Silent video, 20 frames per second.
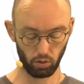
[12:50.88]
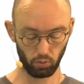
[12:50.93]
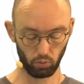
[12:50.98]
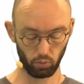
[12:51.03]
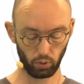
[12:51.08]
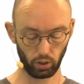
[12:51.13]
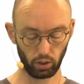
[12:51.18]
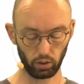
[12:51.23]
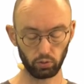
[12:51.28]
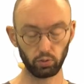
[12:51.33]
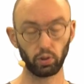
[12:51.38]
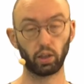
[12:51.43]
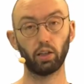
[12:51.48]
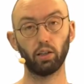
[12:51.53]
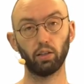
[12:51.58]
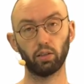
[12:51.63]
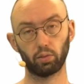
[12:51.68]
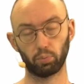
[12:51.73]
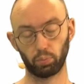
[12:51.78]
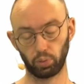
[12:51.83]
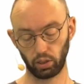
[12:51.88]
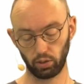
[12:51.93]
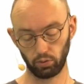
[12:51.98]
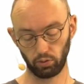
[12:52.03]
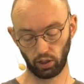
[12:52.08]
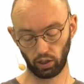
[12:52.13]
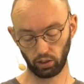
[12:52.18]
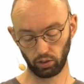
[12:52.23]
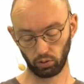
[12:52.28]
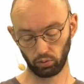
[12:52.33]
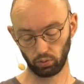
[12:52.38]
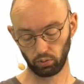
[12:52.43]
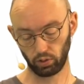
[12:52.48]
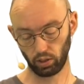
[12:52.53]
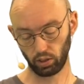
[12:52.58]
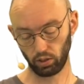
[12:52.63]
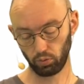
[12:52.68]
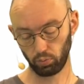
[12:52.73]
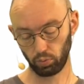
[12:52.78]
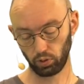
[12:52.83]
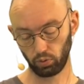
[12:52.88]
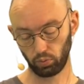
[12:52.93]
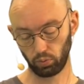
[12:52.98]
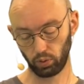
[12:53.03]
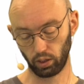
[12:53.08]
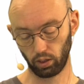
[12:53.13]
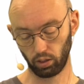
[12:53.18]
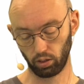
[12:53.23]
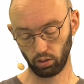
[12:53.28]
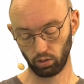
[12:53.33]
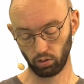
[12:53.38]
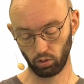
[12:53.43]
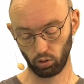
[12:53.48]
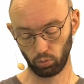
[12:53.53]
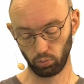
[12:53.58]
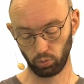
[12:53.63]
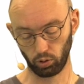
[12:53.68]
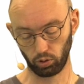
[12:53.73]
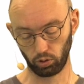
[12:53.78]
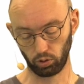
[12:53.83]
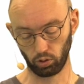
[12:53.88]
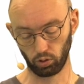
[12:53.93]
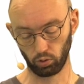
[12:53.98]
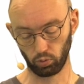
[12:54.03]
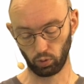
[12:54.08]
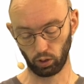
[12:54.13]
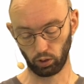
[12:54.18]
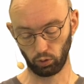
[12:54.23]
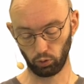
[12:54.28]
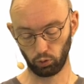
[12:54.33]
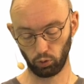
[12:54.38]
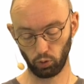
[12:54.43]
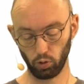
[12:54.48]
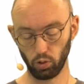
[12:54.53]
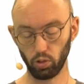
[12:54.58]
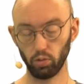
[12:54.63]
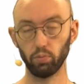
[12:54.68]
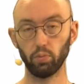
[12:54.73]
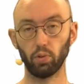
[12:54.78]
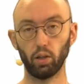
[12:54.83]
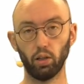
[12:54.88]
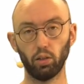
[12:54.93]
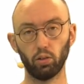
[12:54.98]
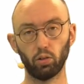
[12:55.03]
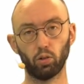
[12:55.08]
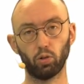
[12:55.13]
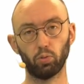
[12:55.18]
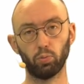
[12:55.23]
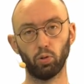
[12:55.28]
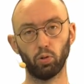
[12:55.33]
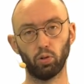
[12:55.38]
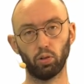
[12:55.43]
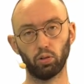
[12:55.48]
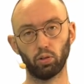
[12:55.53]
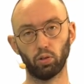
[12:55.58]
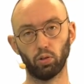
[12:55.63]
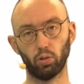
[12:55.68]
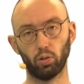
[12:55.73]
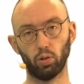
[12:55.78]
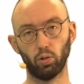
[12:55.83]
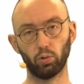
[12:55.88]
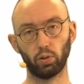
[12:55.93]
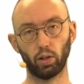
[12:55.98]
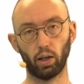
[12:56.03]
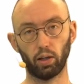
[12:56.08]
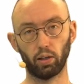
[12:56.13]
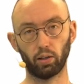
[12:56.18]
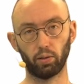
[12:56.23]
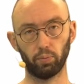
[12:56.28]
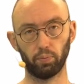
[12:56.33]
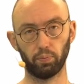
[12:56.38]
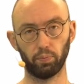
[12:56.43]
will yield a p-value that is between 0.014 and 0.009.